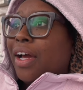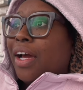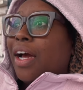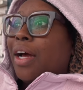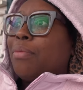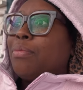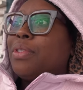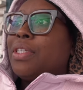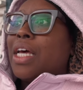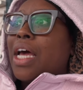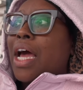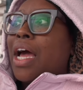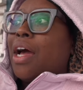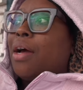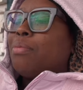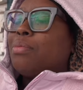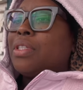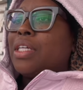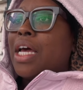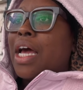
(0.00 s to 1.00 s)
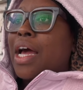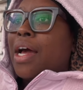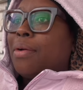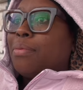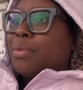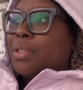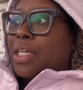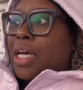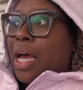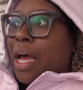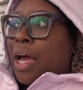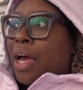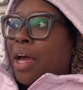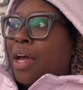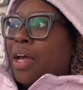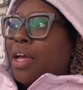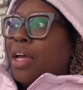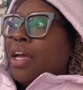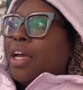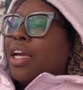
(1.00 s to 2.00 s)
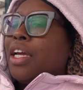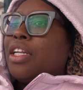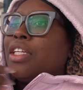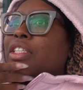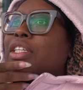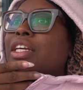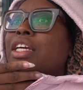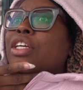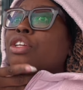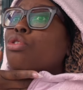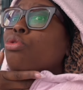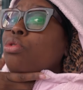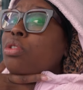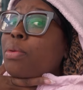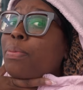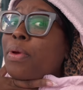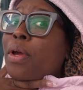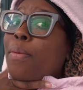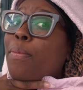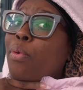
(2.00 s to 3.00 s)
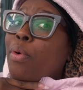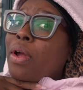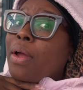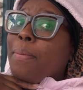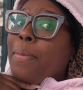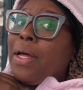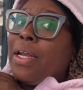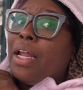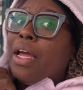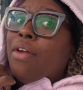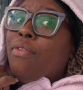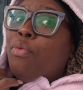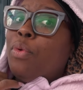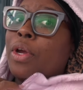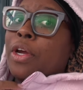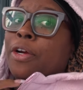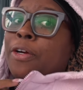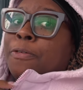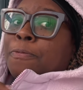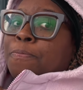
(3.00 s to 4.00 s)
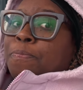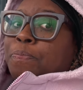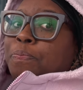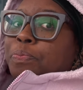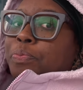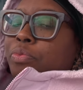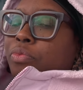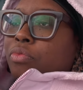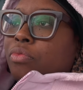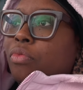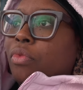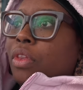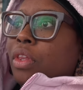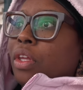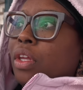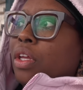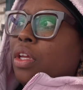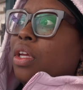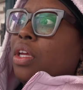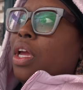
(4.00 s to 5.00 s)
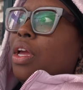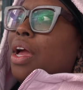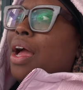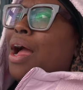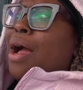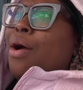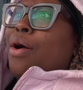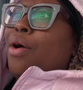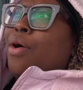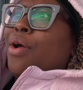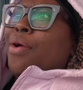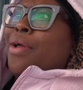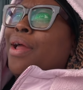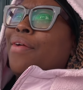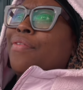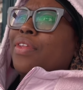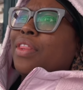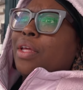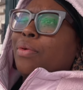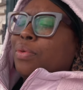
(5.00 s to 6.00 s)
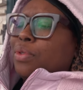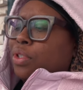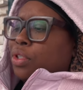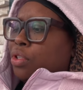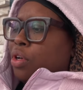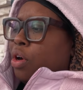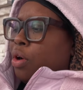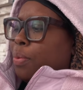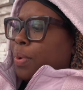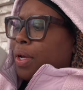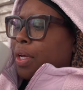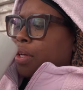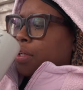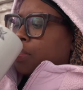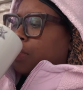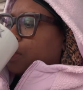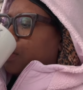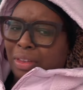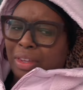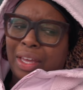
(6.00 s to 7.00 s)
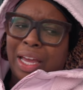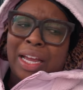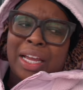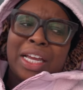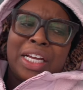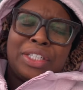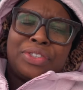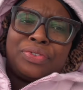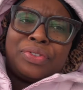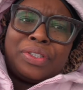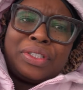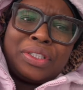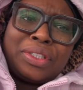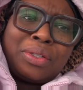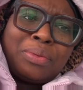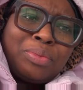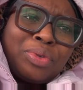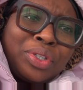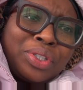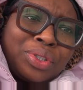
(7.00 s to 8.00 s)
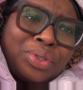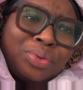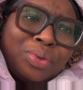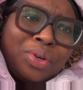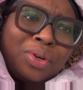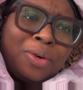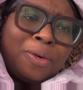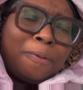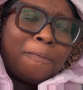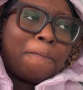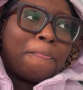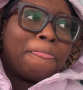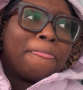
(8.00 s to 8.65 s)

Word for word: I'm tired. I'm tired. I'm tired. And it, it used to be a point in my life where I, everything was just always, I can't drink this no more. It's too cold.